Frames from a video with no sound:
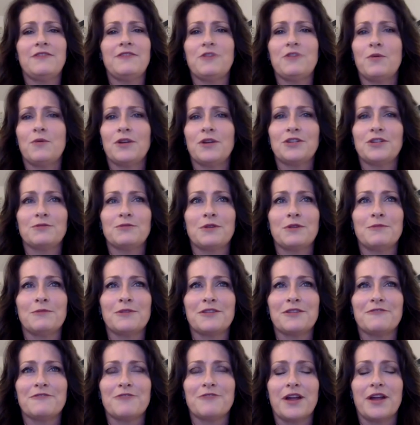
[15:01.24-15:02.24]
you want to room
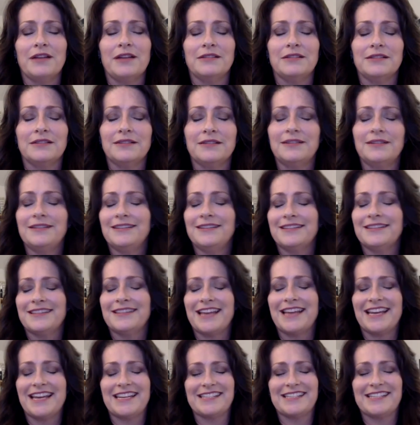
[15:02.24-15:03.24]
with a friend,
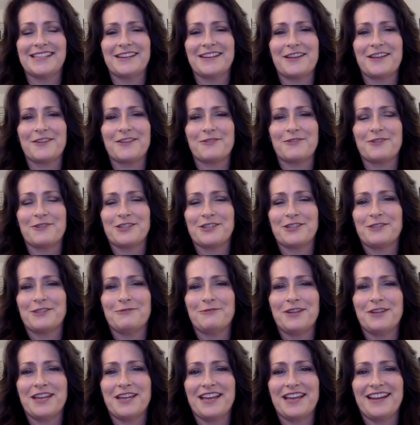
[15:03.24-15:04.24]
that is another question
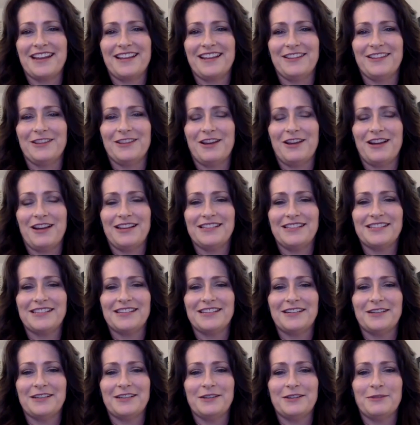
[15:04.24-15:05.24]
that we get a lot
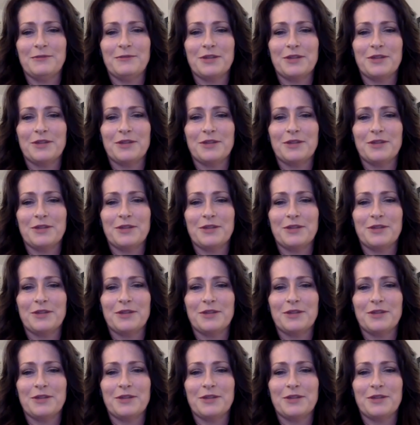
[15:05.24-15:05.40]
uh,